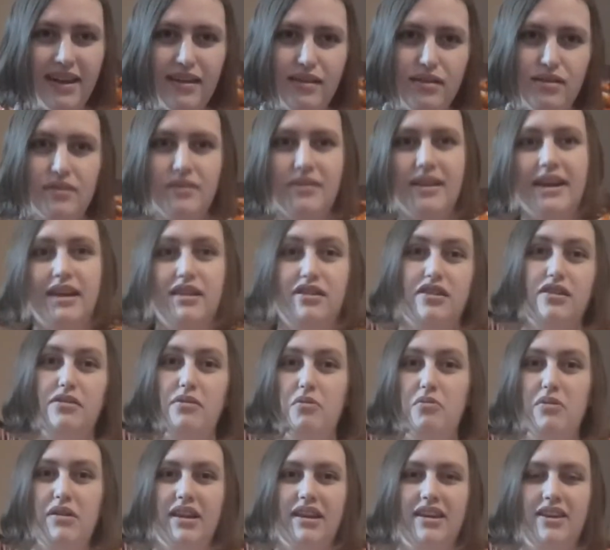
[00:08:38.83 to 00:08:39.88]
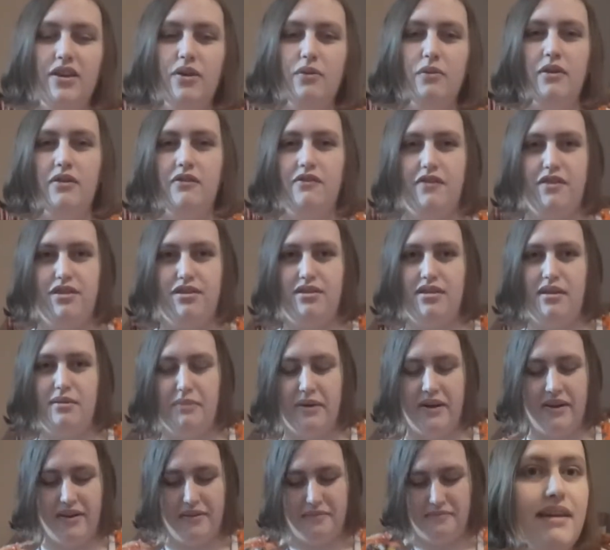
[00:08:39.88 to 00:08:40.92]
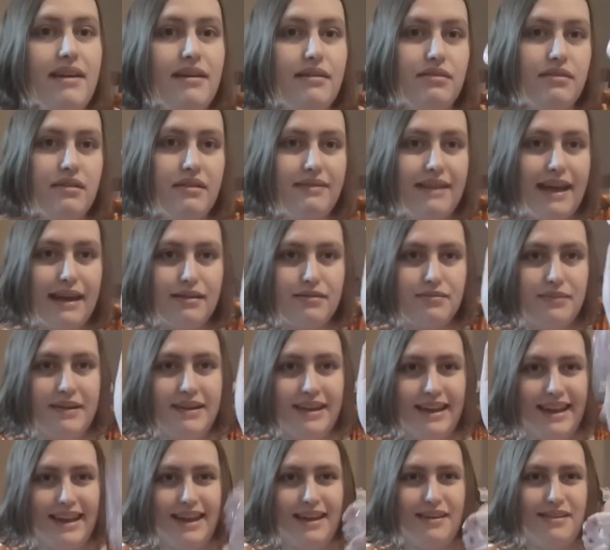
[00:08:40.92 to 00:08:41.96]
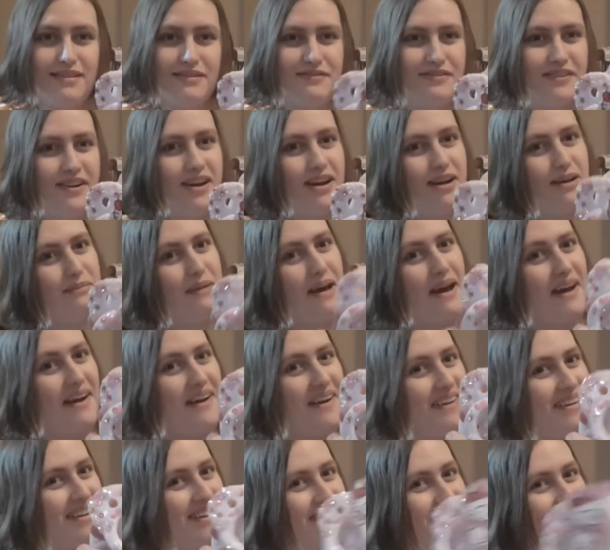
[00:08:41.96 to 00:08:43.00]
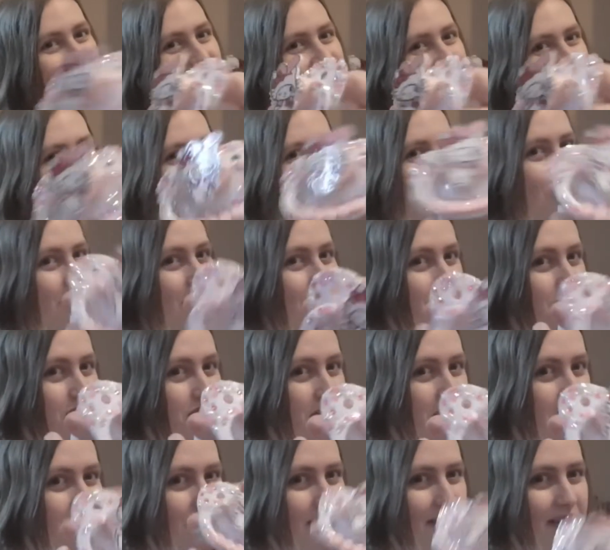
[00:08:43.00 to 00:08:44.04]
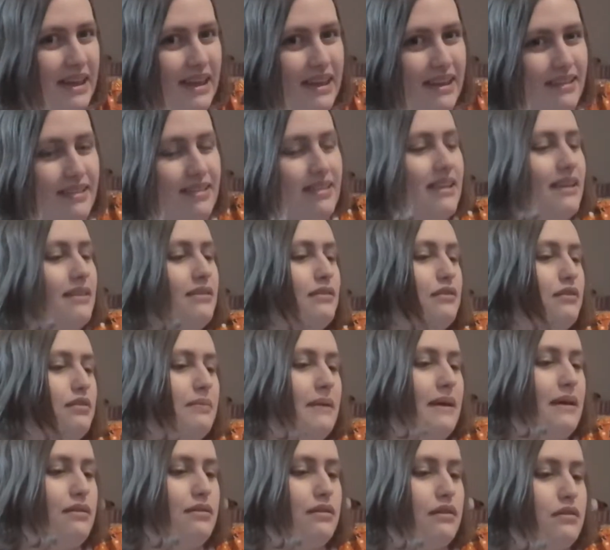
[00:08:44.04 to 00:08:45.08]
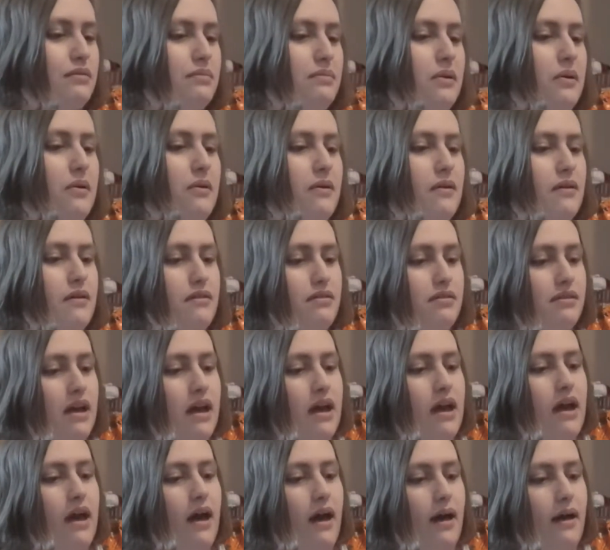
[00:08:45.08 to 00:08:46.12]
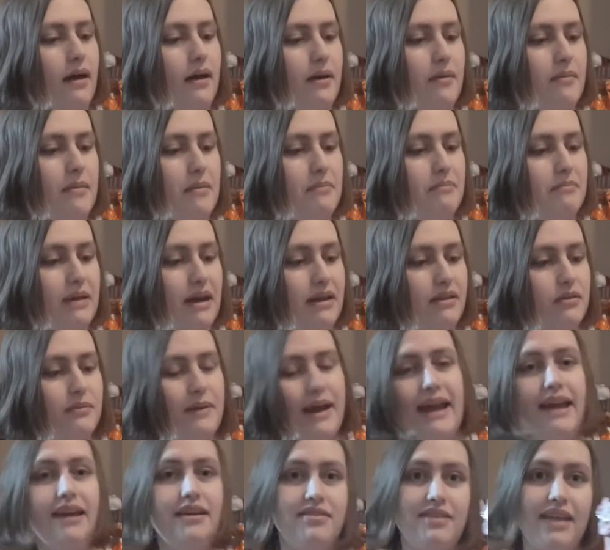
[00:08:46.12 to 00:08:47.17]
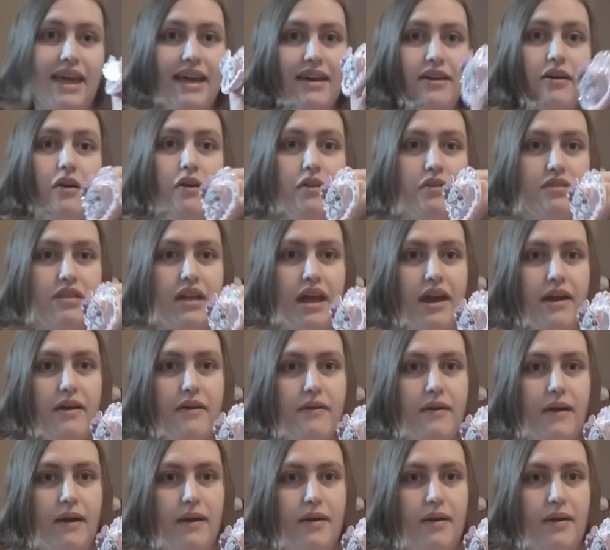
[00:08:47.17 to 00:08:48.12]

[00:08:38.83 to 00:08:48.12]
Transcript: So like it's going to be a really cute one for summer. This next one is from our good old frenemy, Little Space Explorers. By the way, they got their